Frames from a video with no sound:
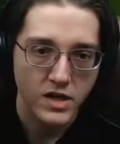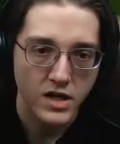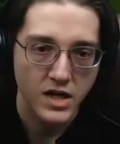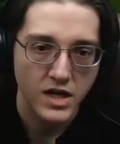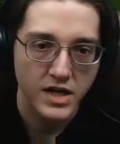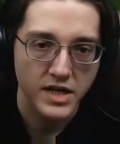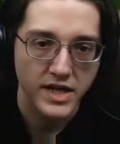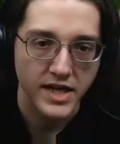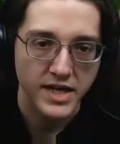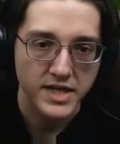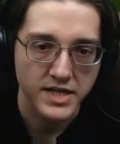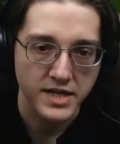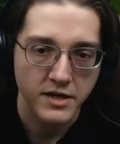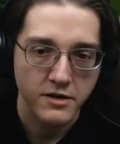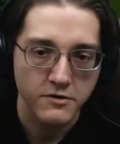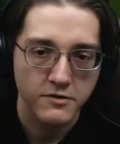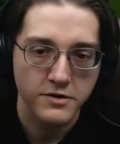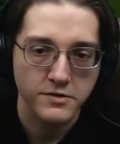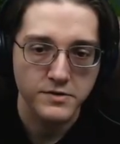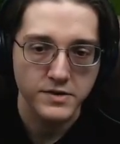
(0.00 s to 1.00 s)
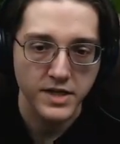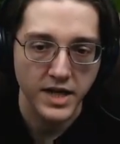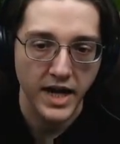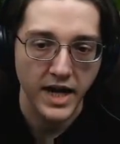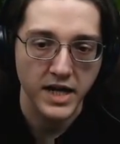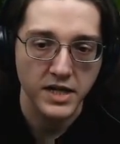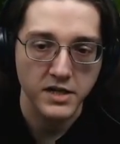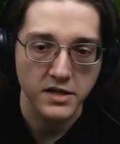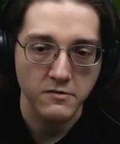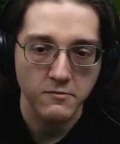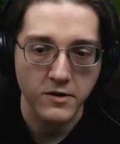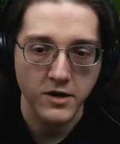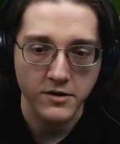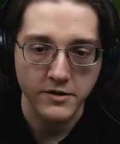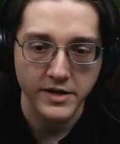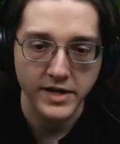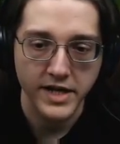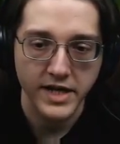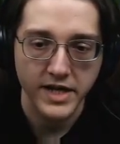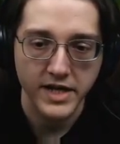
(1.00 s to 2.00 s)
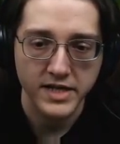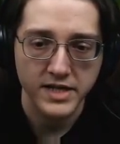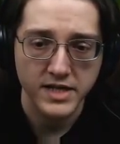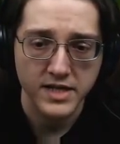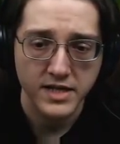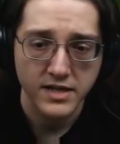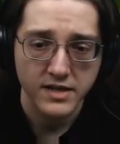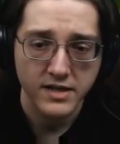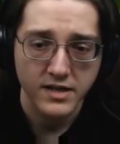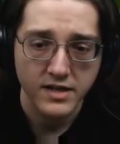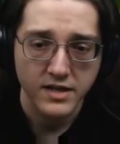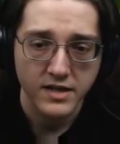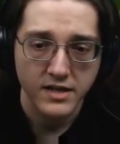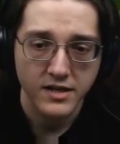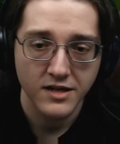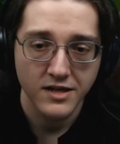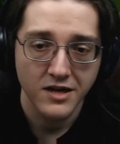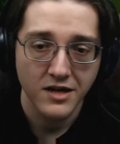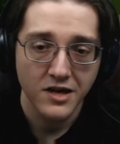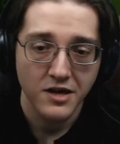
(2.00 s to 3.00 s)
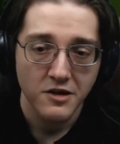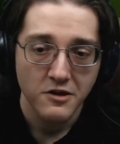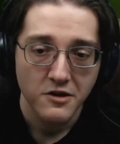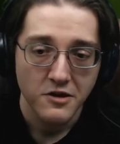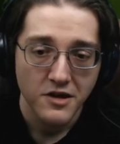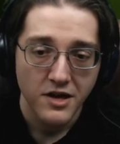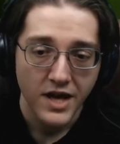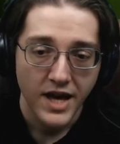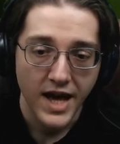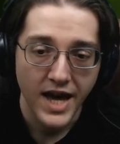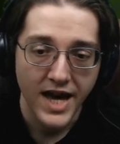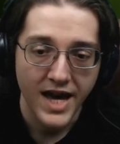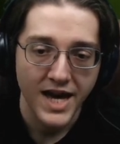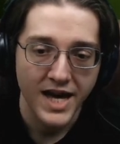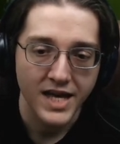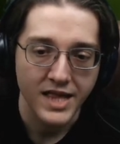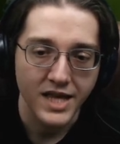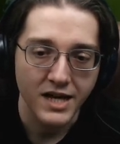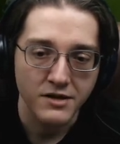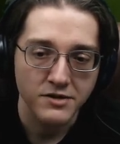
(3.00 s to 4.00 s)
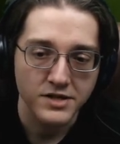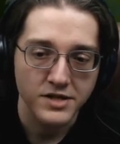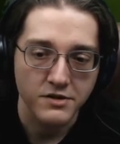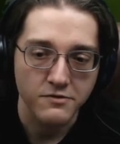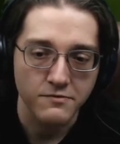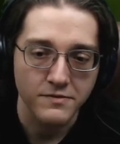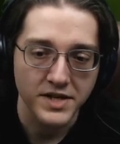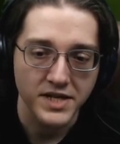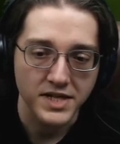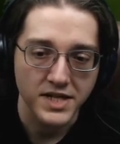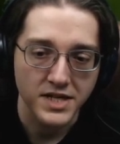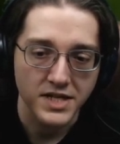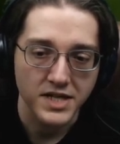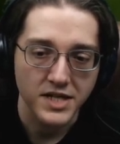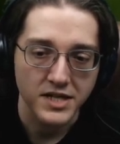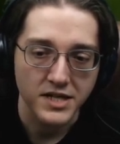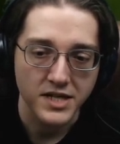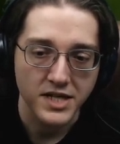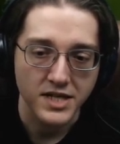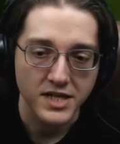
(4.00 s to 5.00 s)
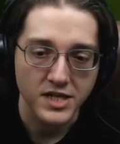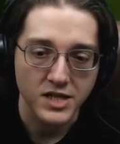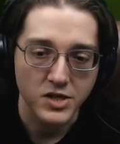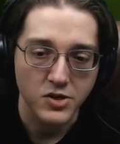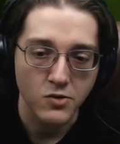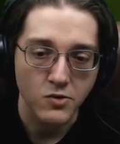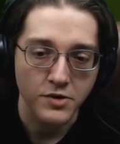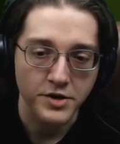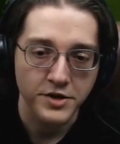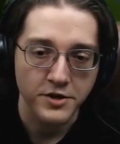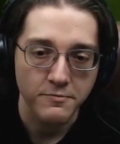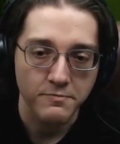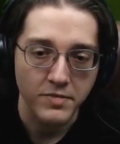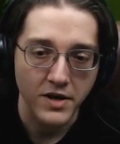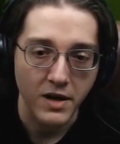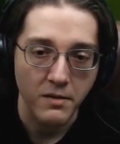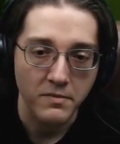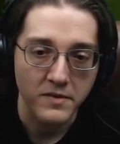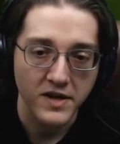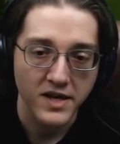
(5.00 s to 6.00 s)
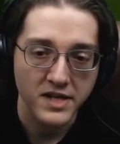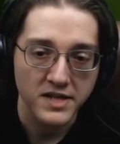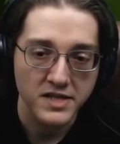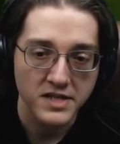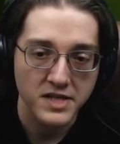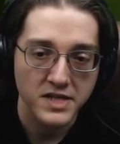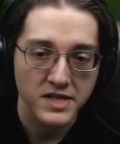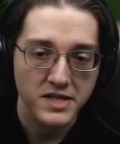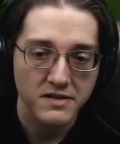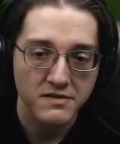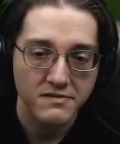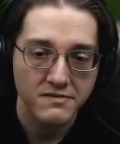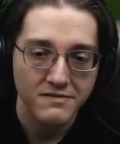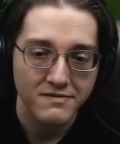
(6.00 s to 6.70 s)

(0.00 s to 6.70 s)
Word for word: Uh, yeah, scarecrows and the watering cans. Hey, there's a reason to store your pumpkins!